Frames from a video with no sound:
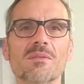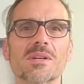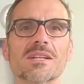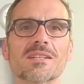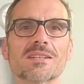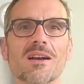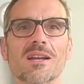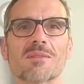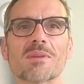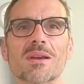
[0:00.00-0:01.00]
we're going to
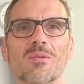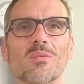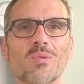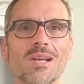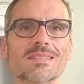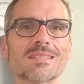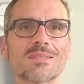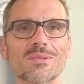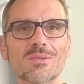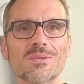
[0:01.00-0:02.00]
talk about what to
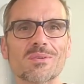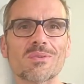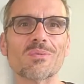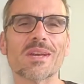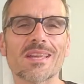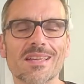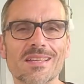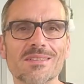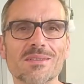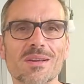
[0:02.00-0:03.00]
do when
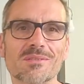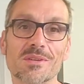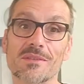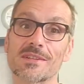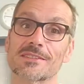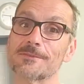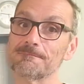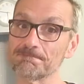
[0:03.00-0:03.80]
you have cravings.